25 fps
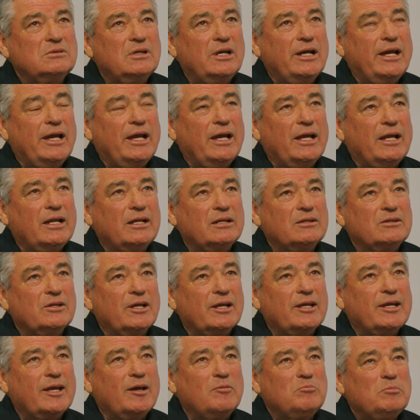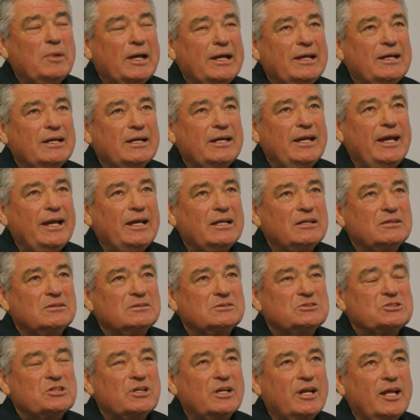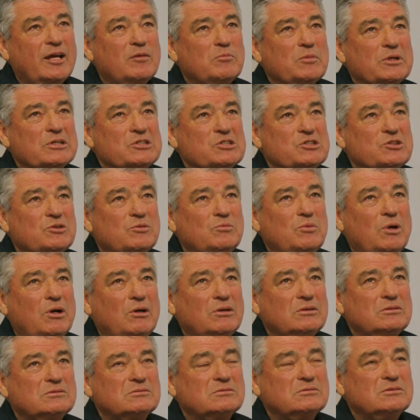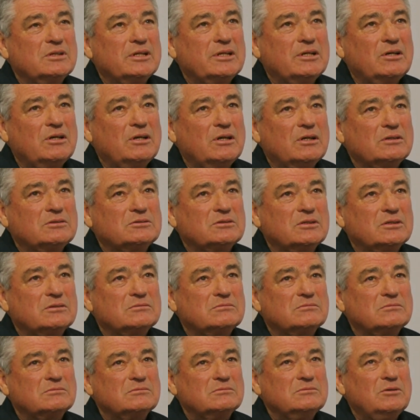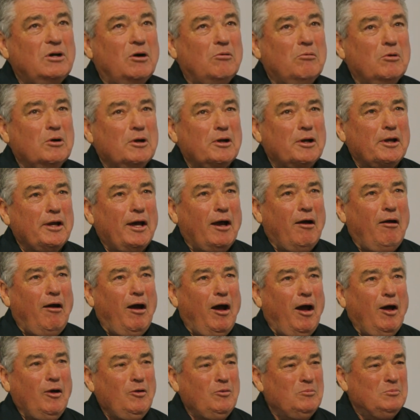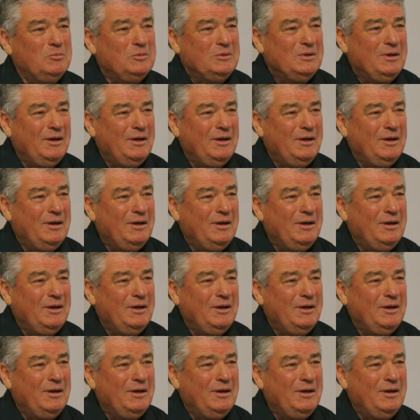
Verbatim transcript: And they come back again and said, "How much you want?" And I said, "I want to go home."